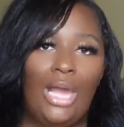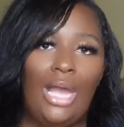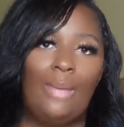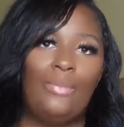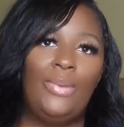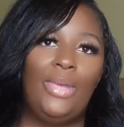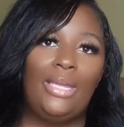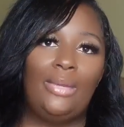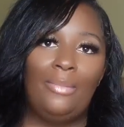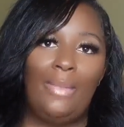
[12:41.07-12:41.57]

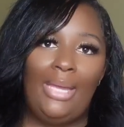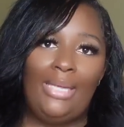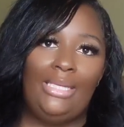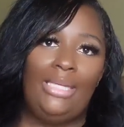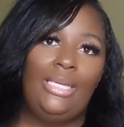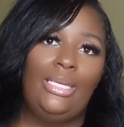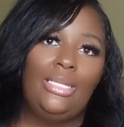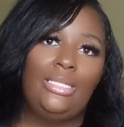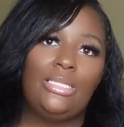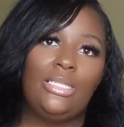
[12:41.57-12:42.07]
I pick my
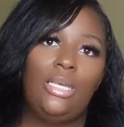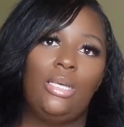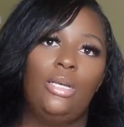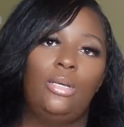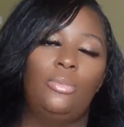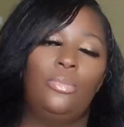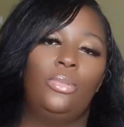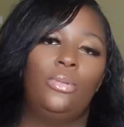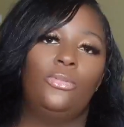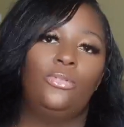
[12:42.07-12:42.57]
kids
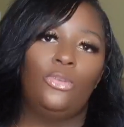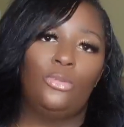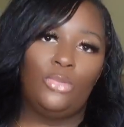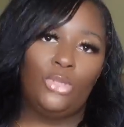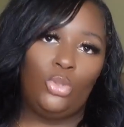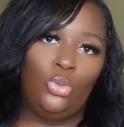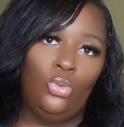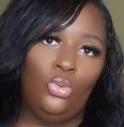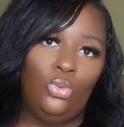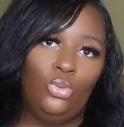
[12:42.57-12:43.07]
up from
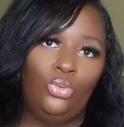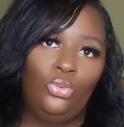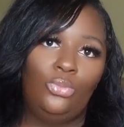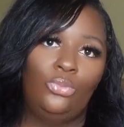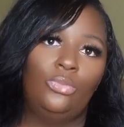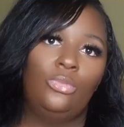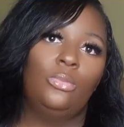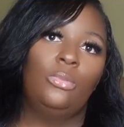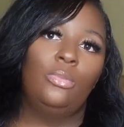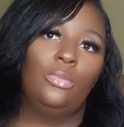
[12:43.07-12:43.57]
school
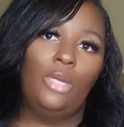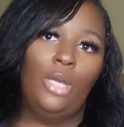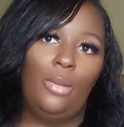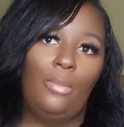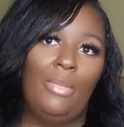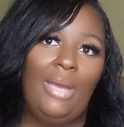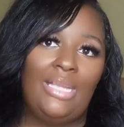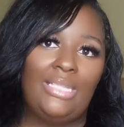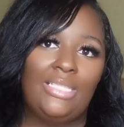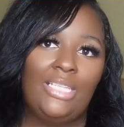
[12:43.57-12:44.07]

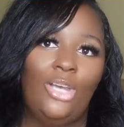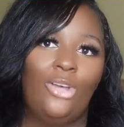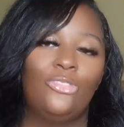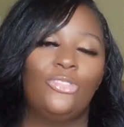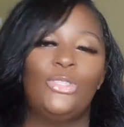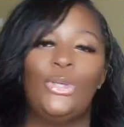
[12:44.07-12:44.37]
myself.